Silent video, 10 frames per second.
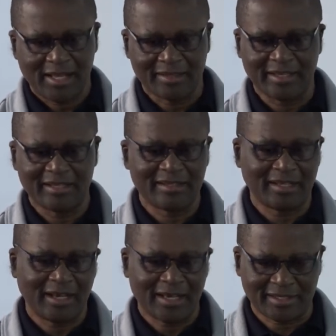Then
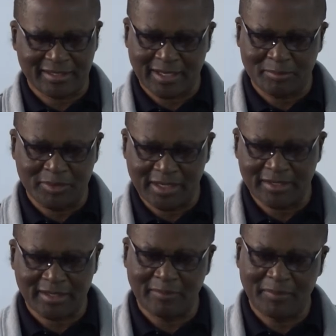the last chapter
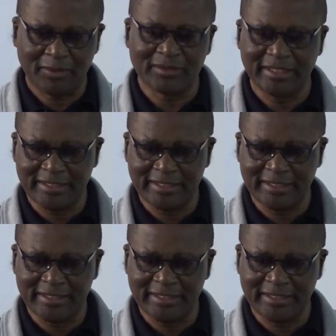is about the